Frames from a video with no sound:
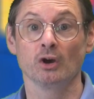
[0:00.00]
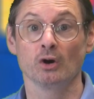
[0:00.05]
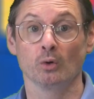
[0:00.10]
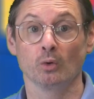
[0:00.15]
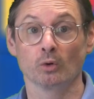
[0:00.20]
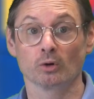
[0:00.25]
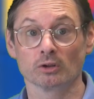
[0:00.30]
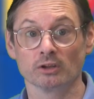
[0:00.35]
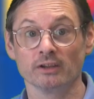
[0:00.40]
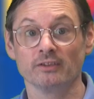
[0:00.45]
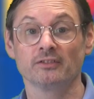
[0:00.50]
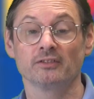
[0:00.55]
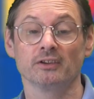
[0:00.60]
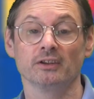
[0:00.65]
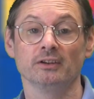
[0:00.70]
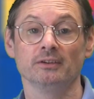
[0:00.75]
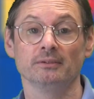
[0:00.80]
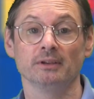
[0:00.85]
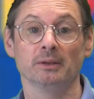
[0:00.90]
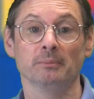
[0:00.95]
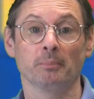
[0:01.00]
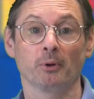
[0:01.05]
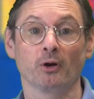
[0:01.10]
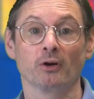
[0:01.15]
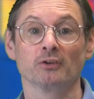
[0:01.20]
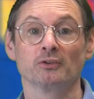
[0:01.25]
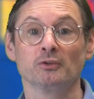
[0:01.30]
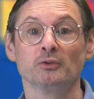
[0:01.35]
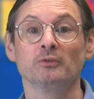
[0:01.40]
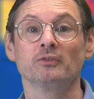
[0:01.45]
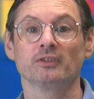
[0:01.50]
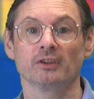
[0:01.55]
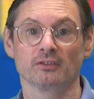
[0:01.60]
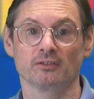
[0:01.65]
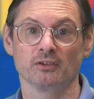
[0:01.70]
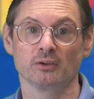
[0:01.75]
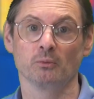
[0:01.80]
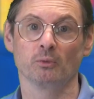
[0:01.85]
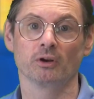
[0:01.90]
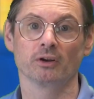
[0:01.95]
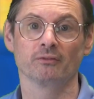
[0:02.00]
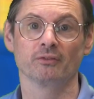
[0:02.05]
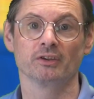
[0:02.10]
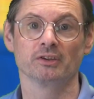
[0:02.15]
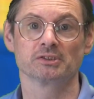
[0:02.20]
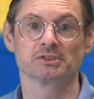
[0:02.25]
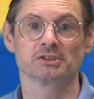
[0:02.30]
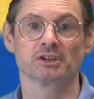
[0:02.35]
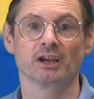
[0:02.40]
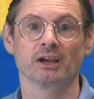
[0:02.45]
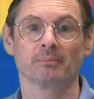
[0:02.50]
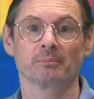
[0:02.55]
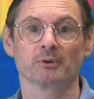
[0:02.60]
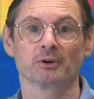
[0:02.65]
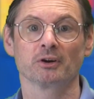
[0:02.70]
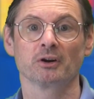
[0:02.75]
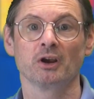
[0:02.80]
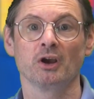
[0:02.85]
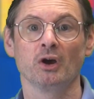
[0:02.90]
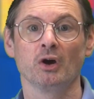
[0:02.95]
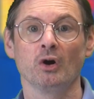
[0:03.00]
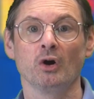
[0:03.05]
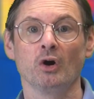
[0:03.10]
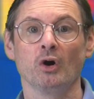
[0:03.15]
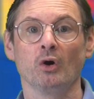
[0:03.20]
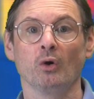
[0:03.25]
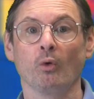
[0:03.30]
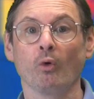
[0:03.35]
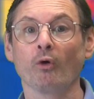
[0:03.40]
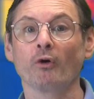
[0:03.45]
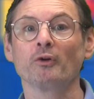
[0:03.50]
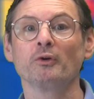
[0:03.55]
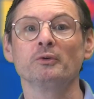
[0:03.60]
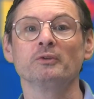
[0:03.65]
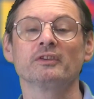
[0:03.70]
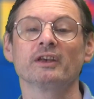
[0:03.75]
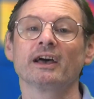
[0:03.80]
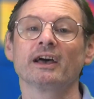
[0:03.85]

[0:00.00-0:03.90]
or listed in Part 261 of this chapter or whose